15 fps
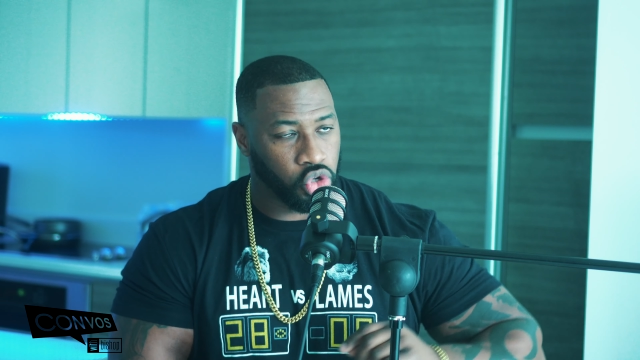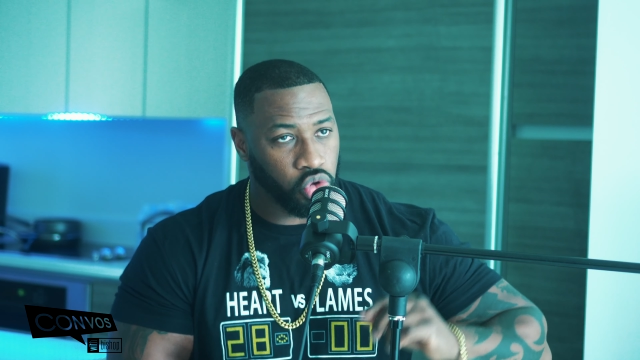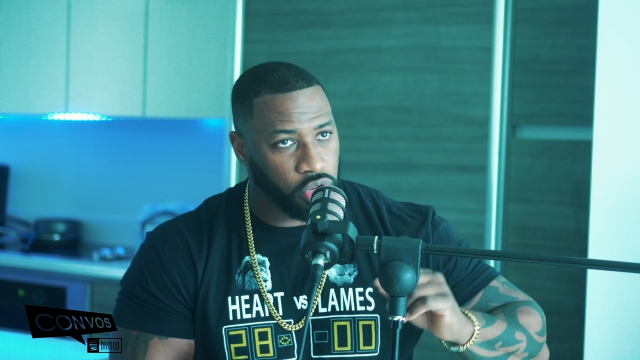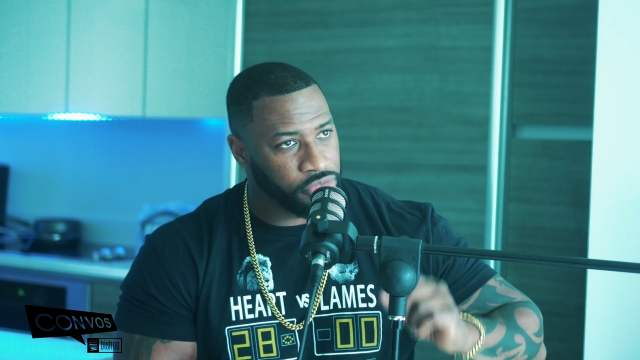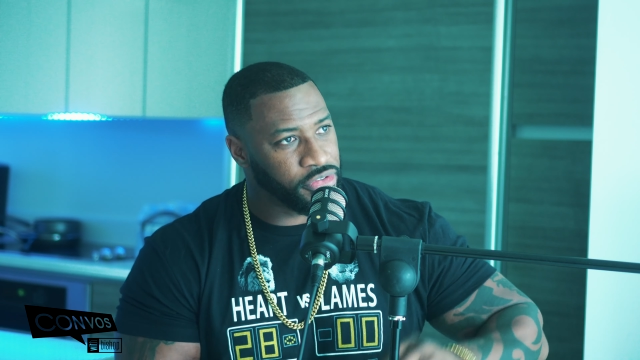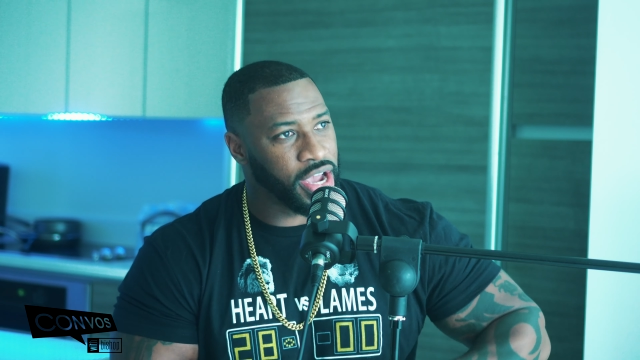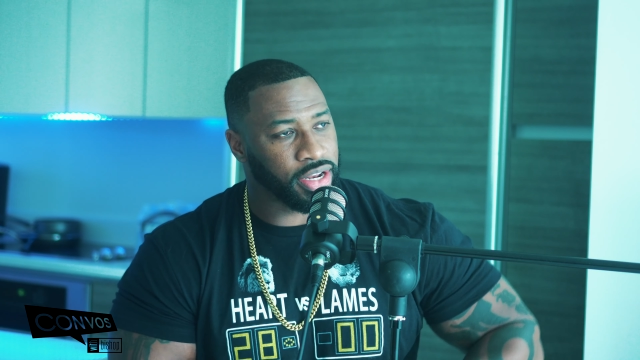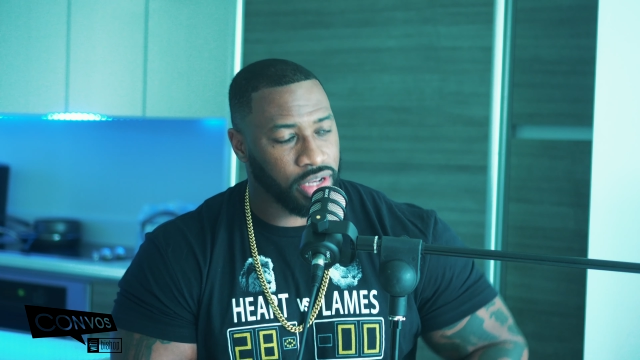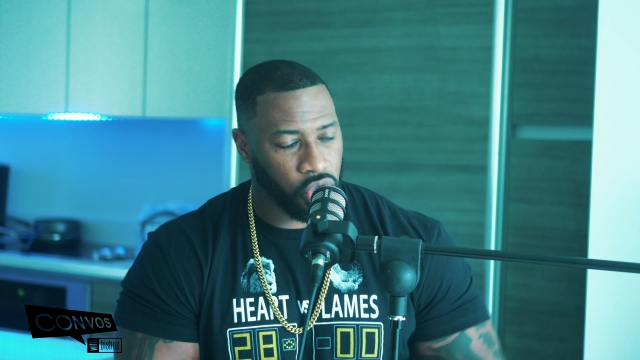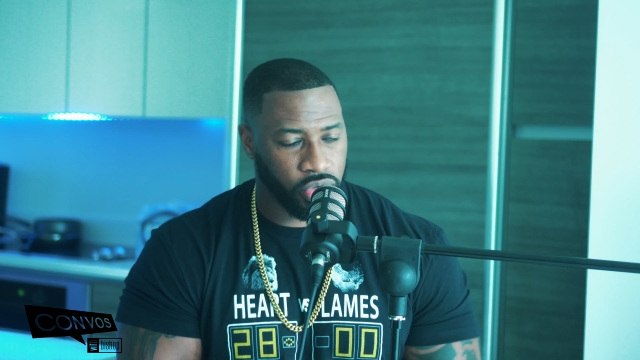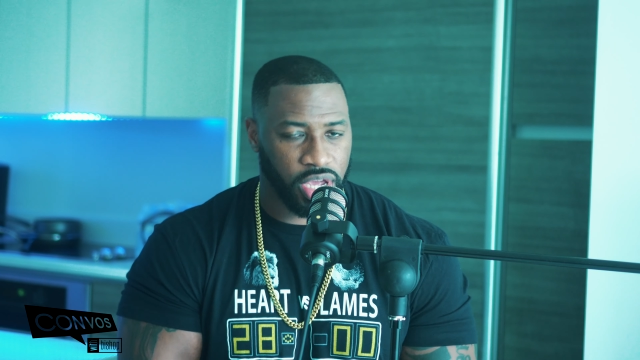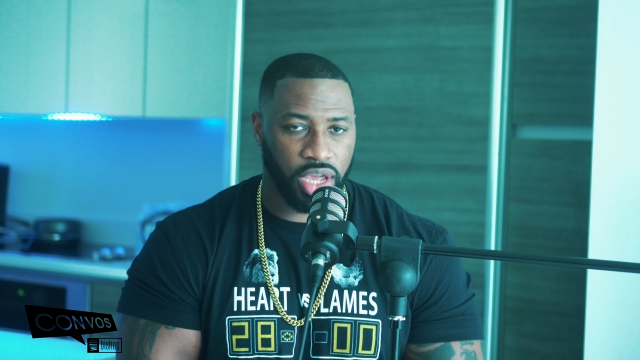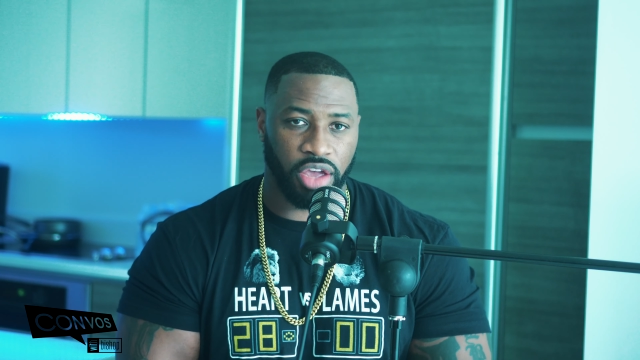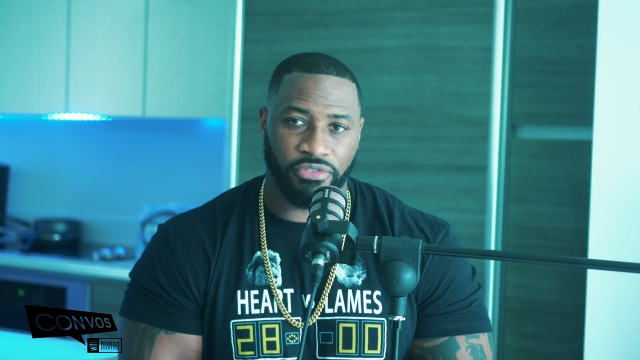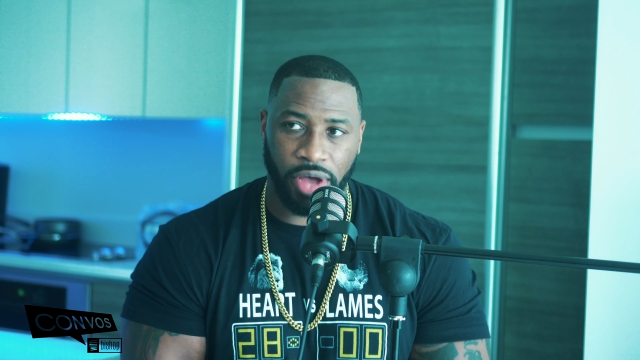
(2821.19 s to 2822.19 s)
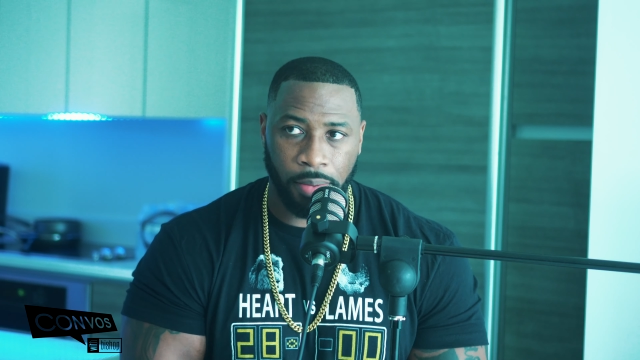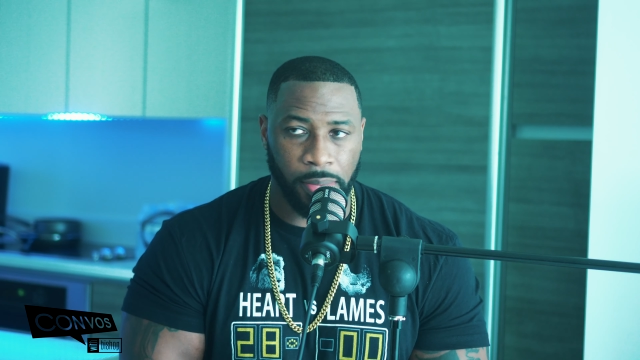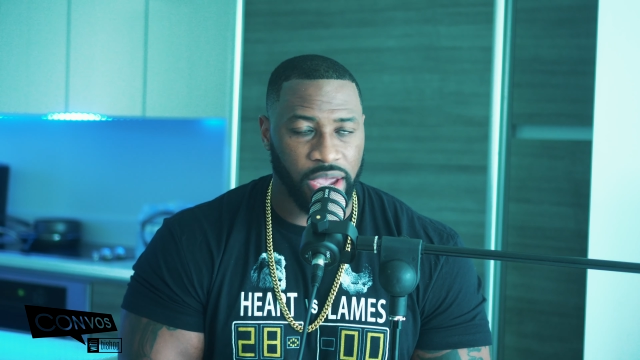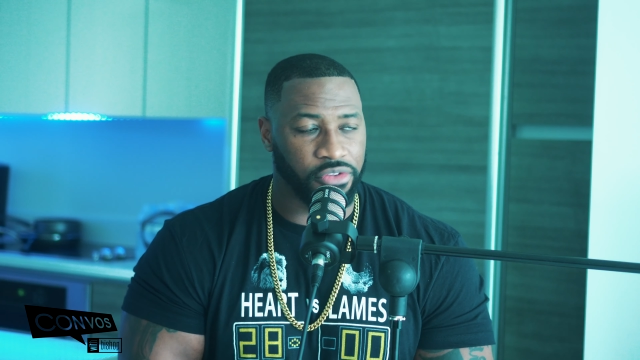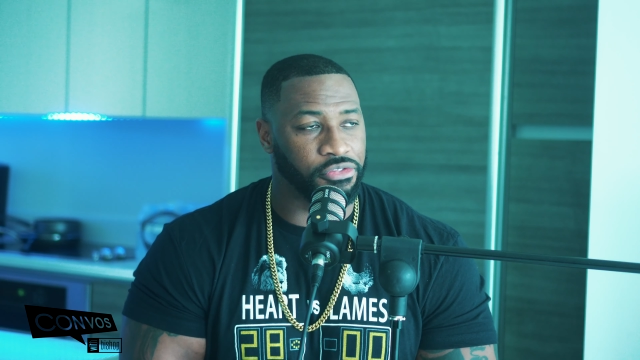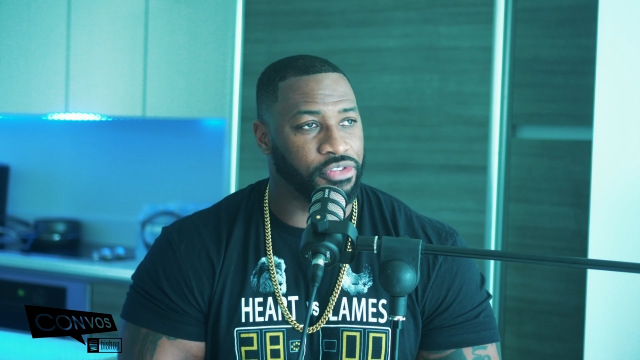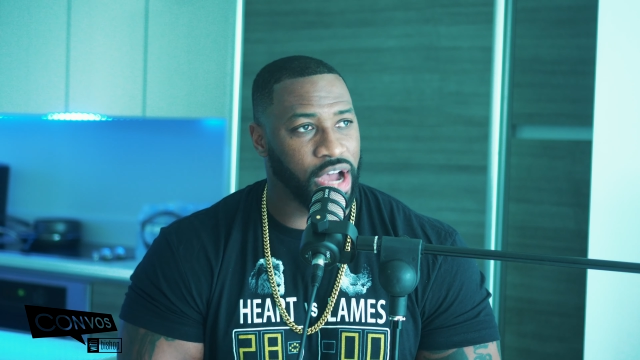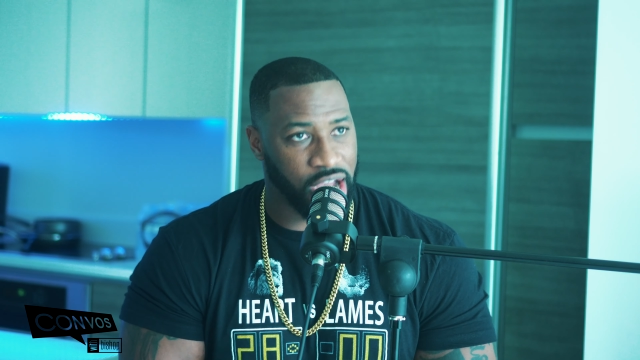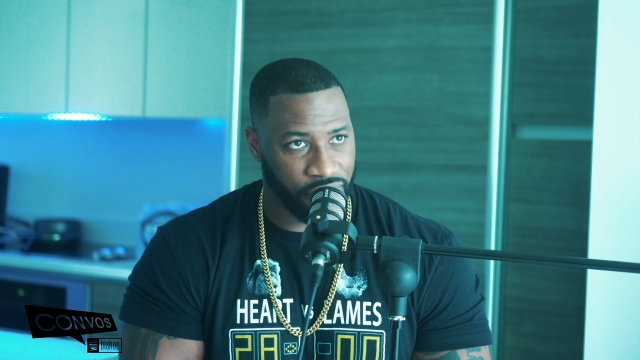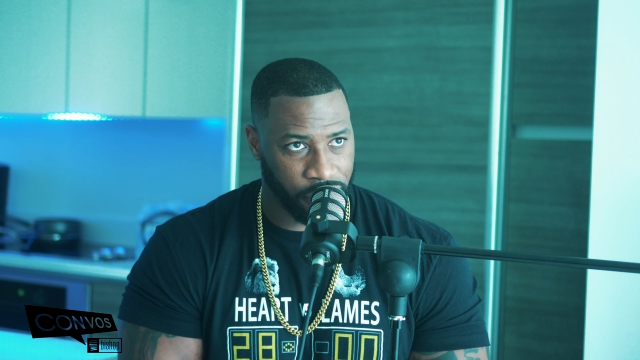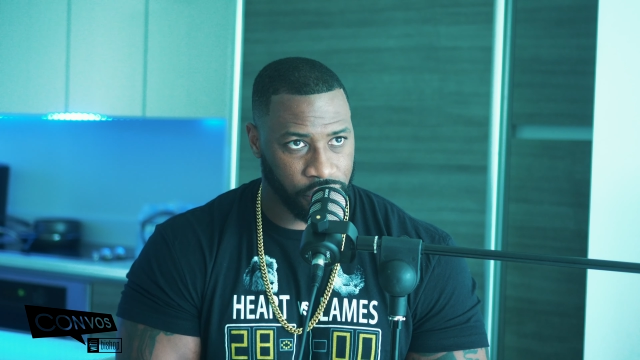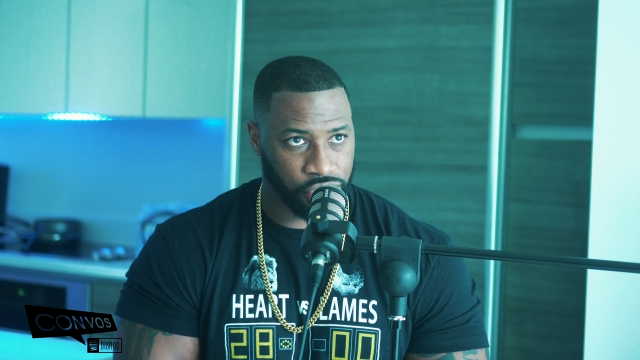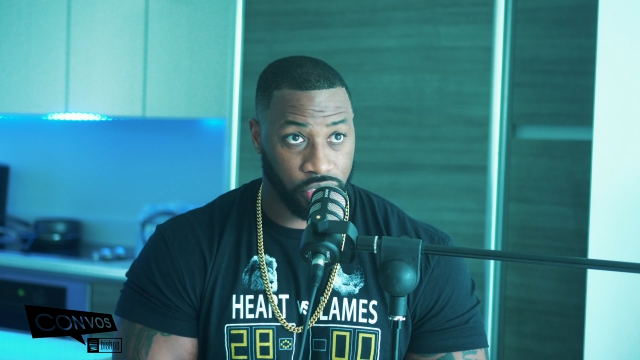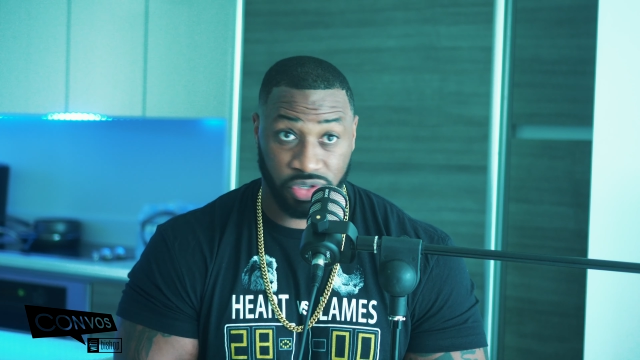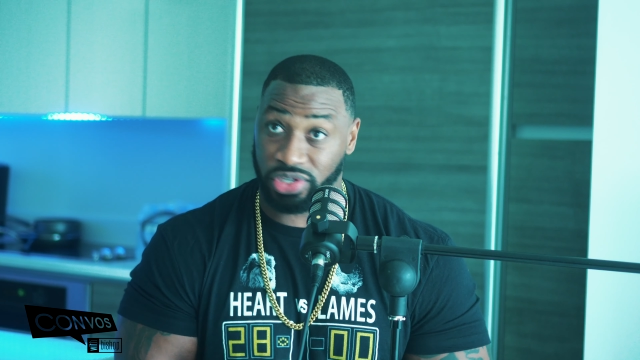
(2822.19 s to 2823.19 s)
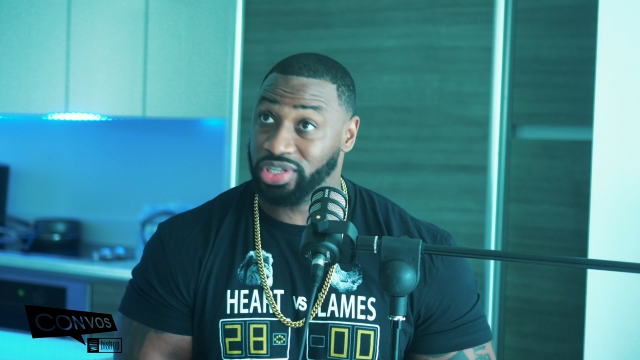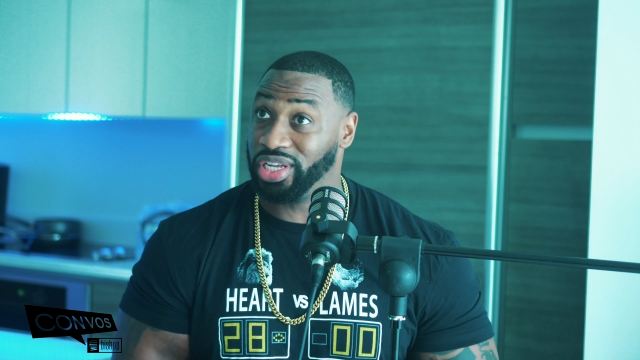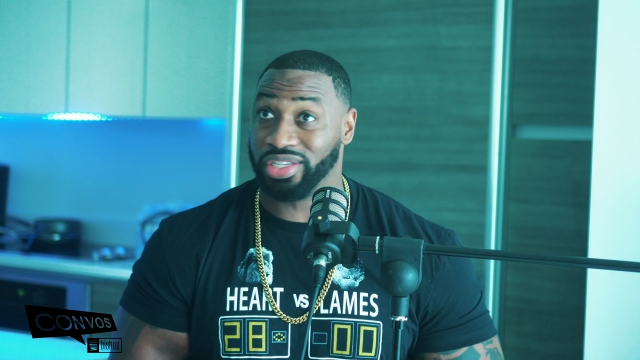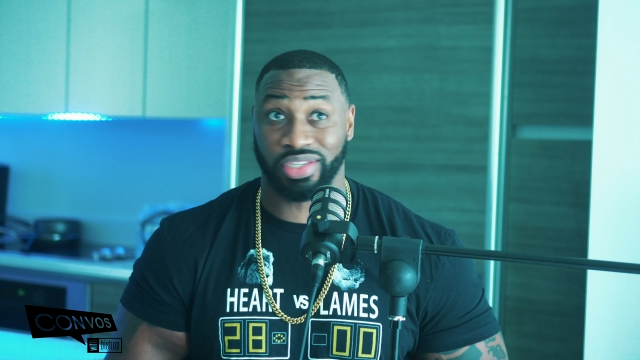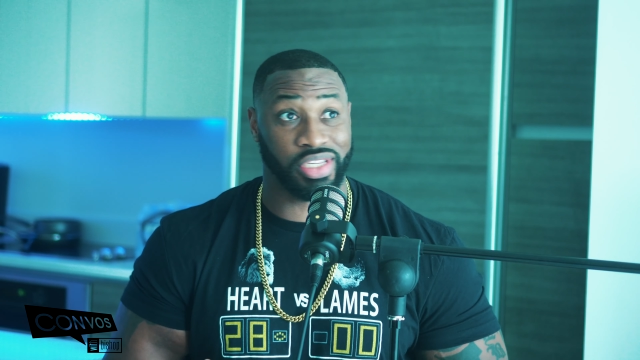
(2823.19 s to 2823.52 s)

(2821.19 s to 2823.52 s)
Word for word: do the fact, okay, if I make 500, six,